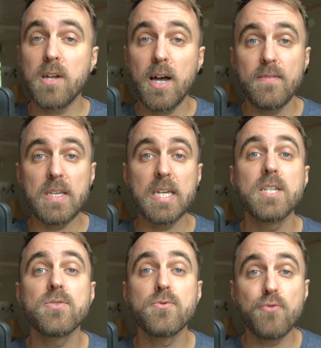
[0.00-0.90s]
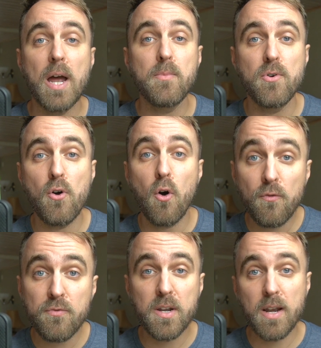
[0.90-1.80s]
diving into the grammar
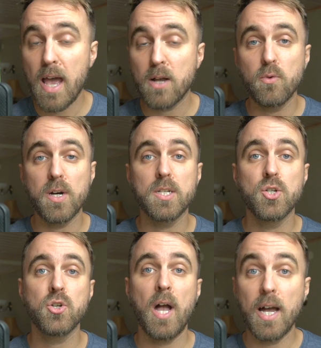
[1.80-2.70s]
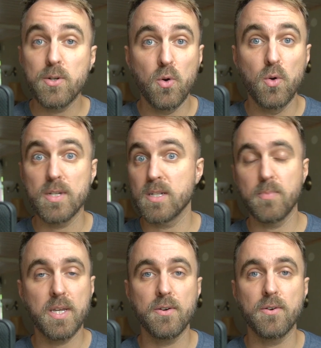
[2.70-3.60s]
of the language at all in the
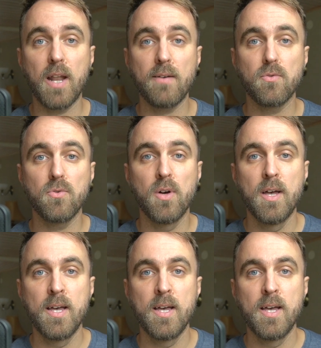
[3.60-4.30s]
beginner level.